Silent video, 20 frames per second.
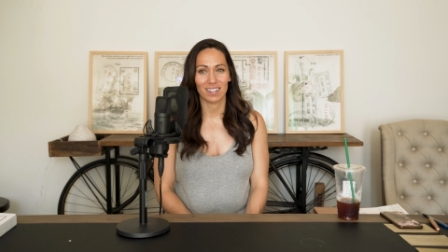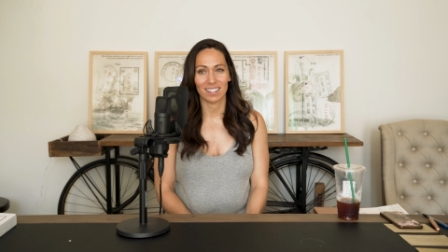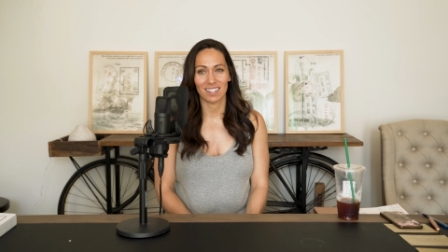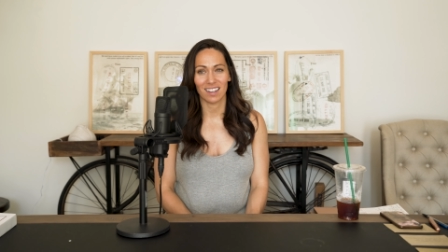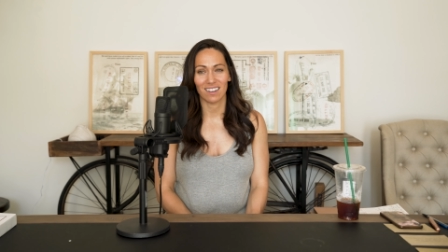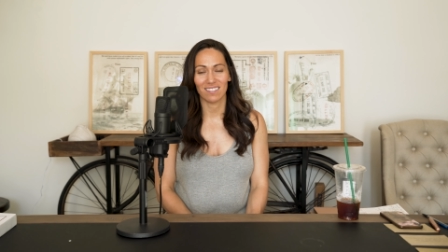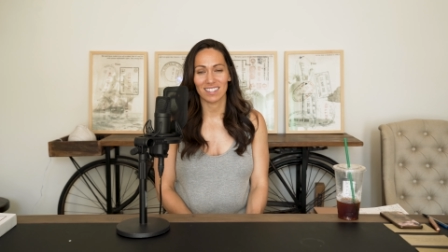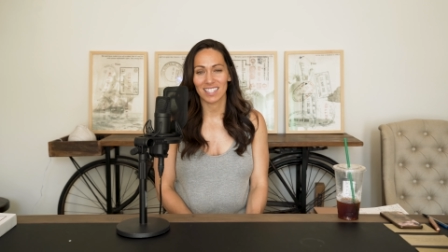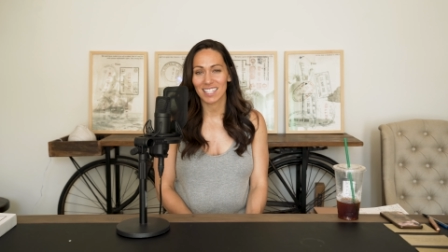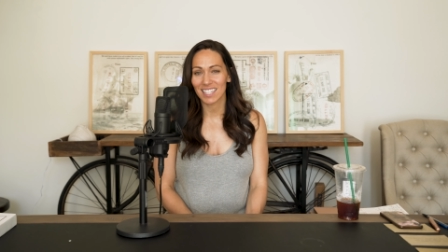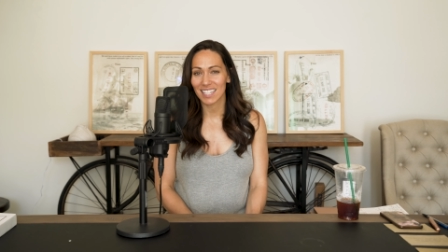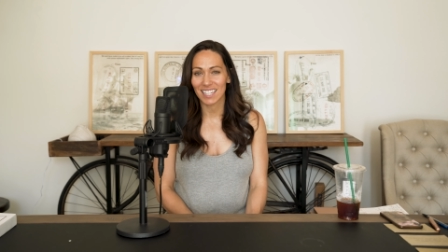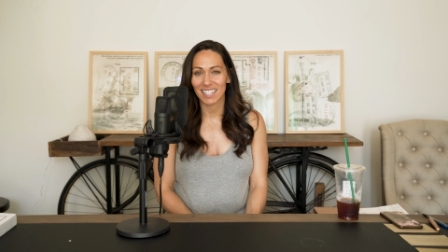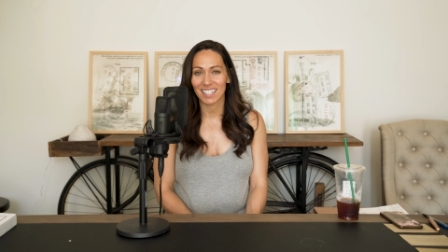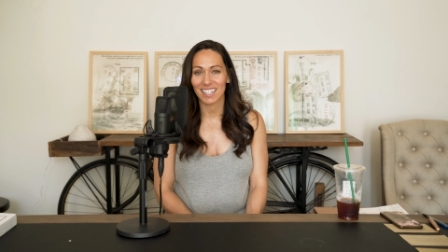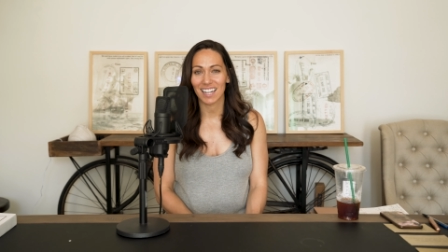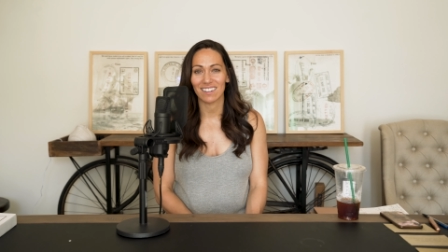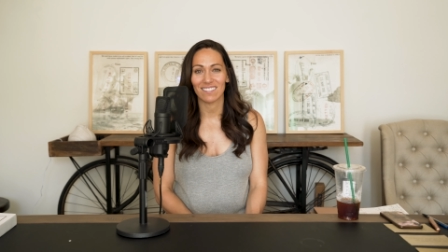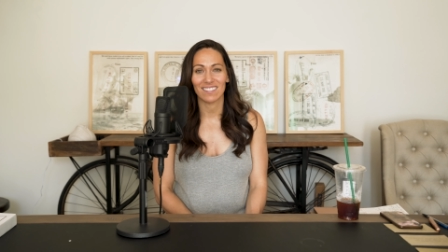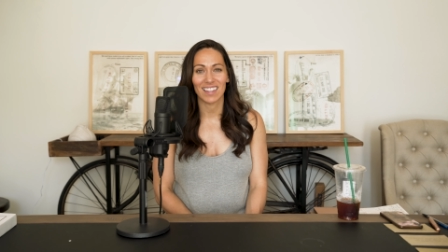because
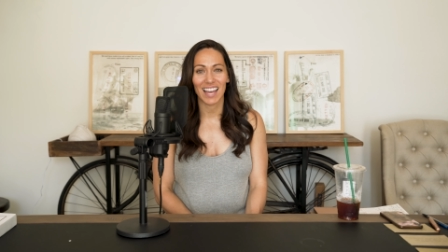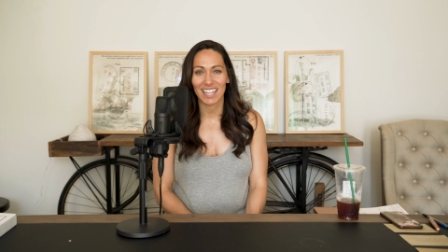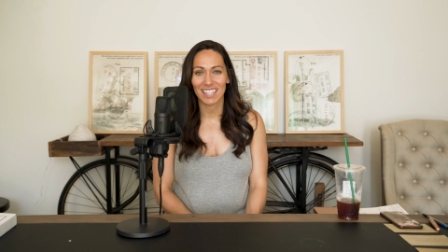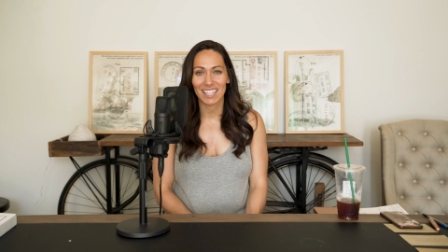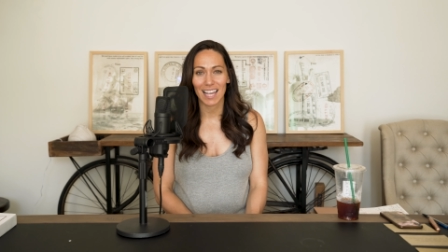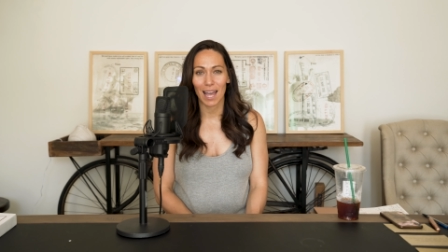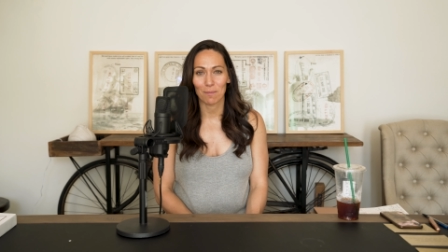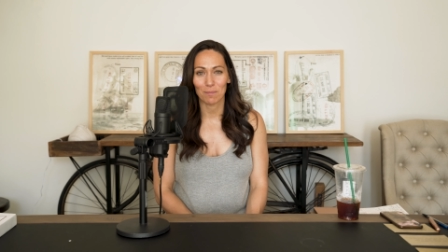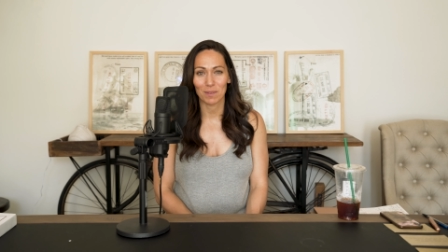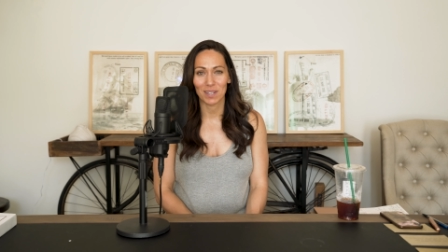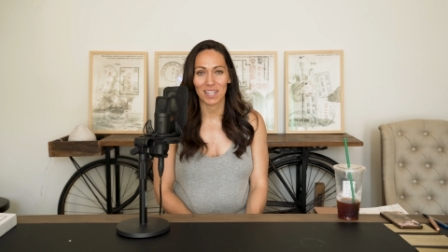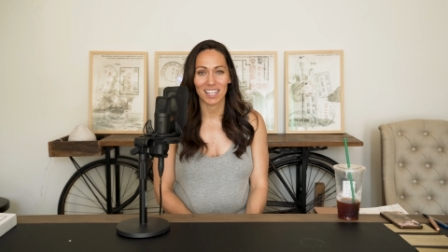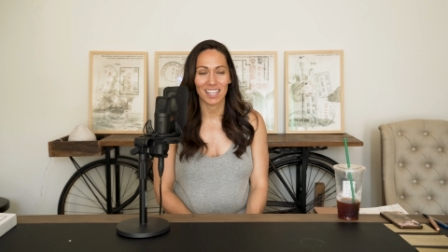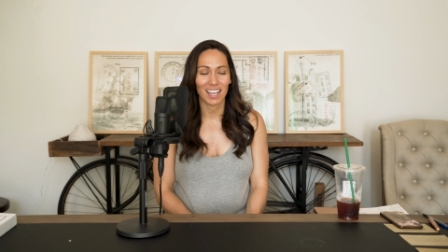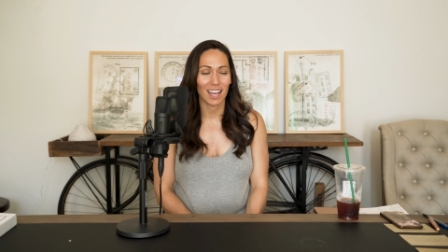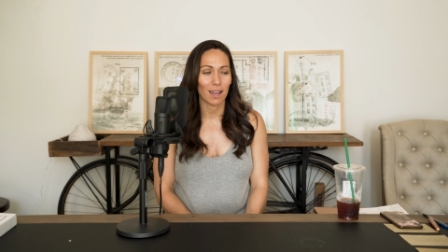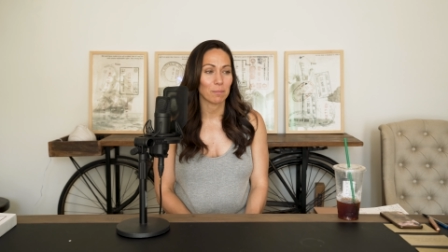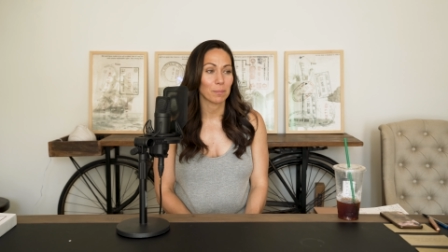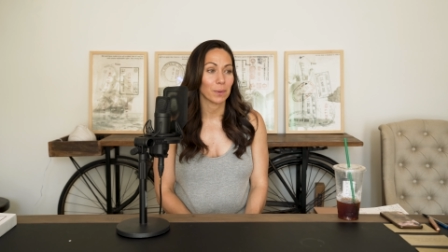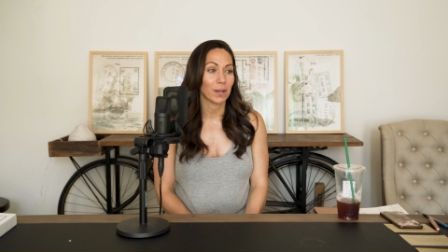obviously none of that's
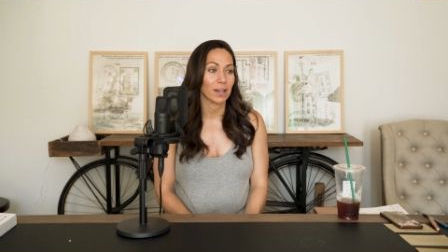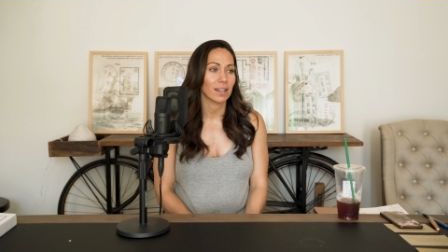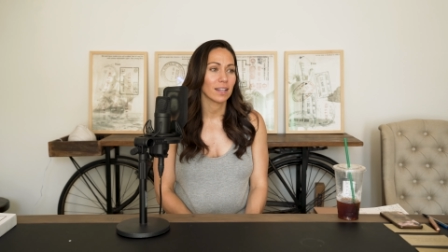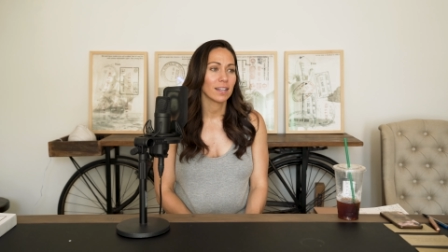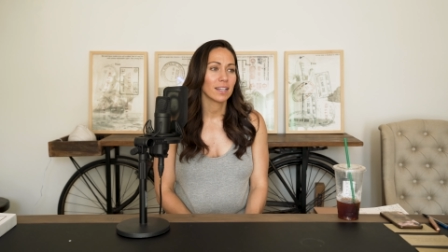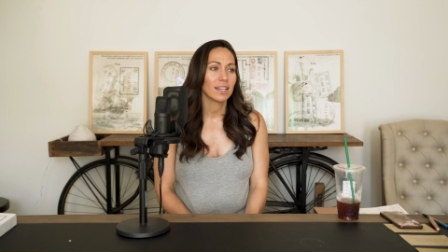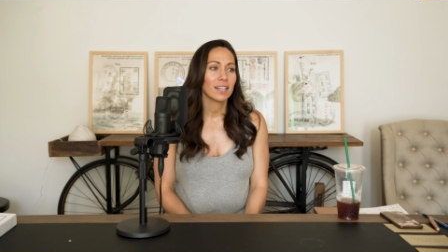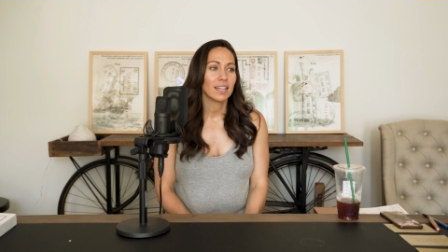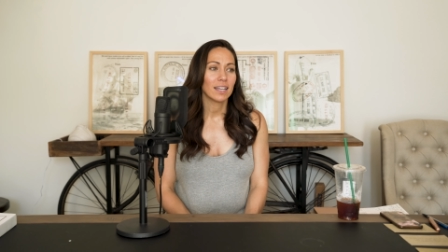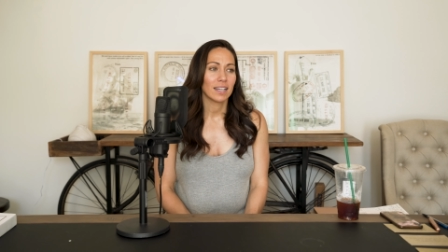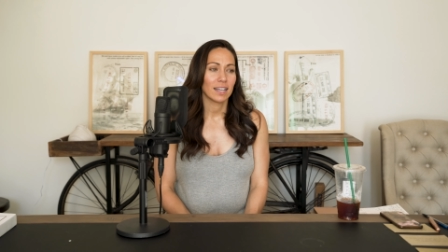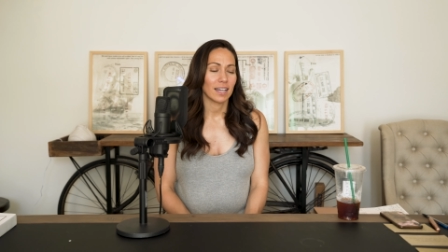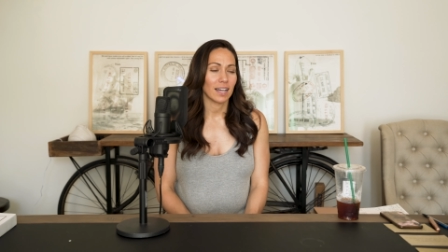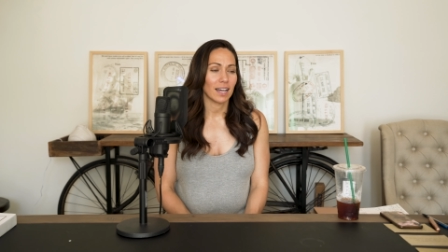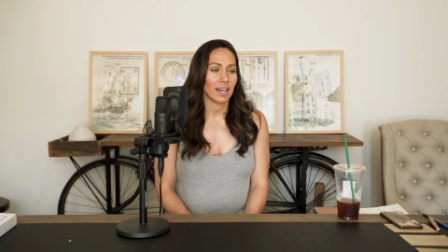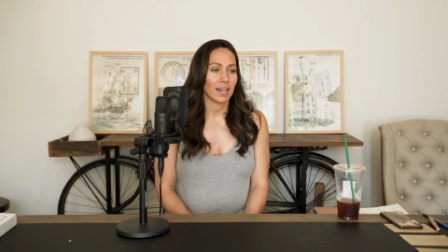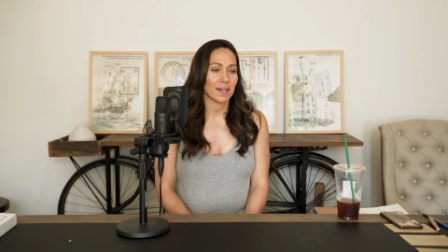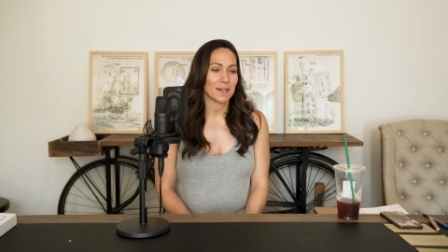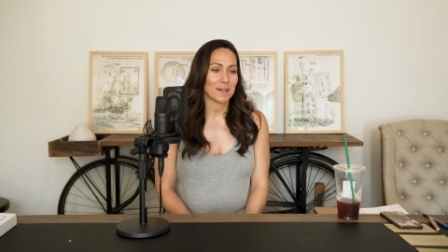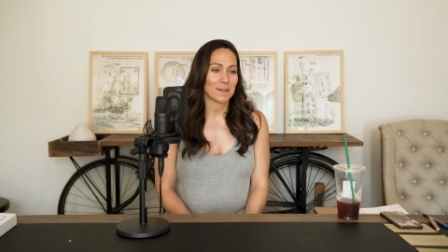happening yet. But
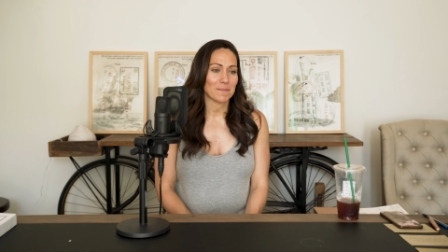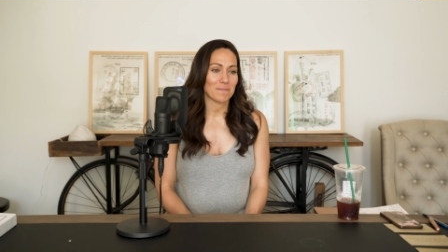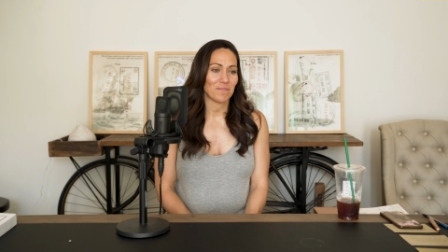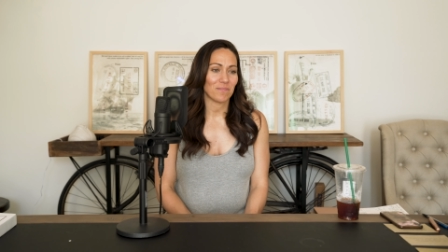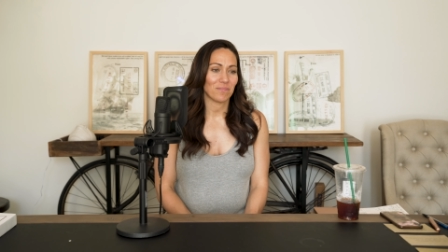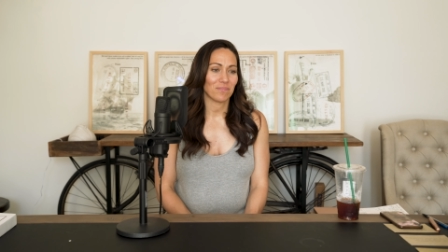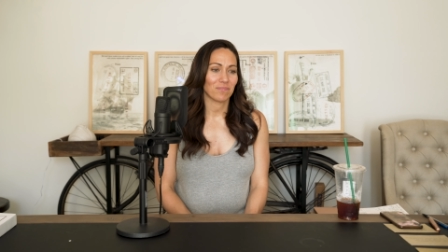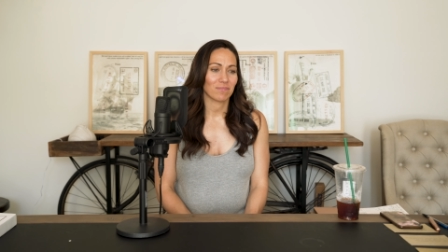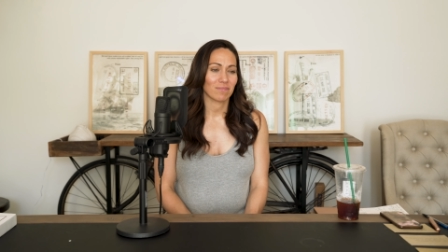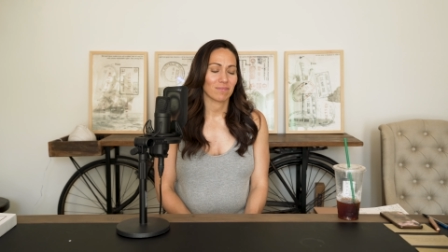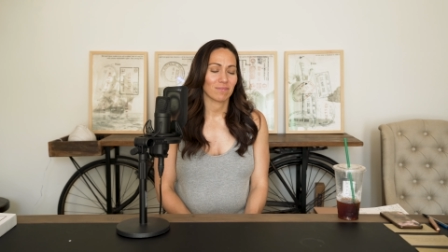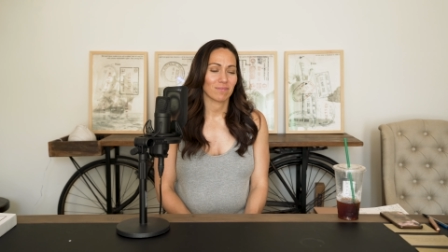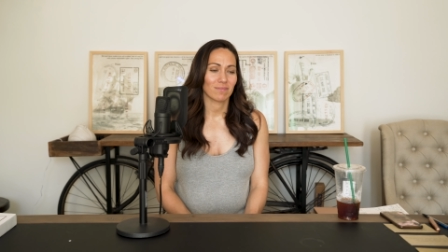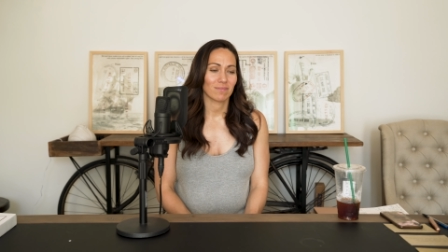um,